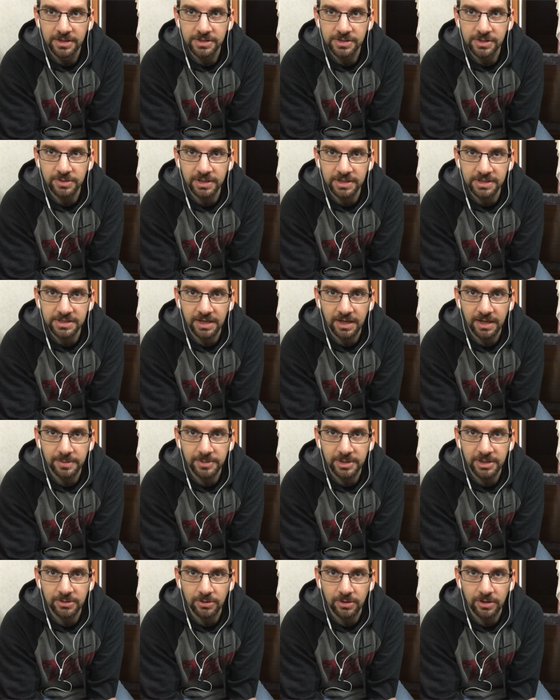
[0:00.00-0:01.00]
See you next time
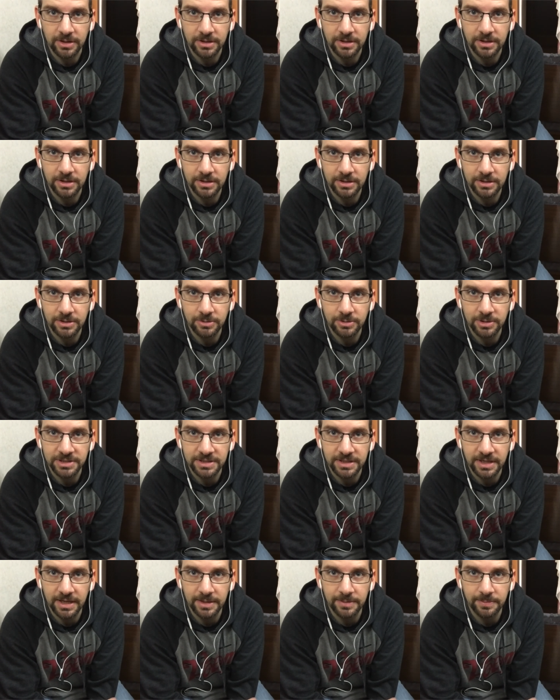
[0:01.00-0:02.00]
here on the
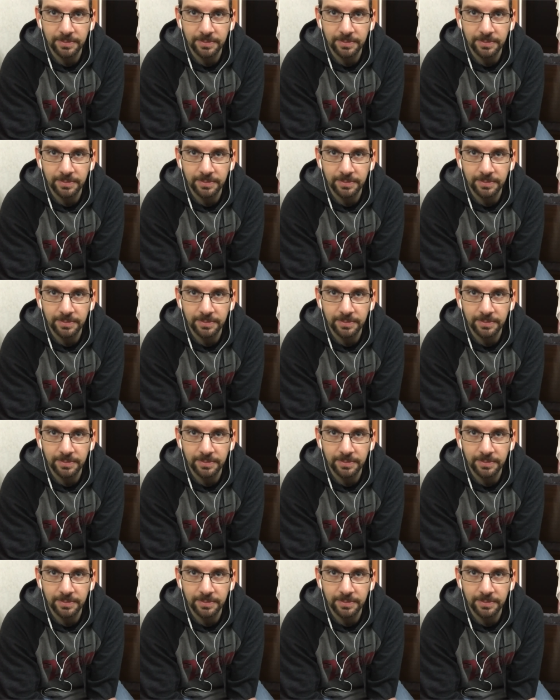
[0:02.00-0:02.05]
Clueless Dad.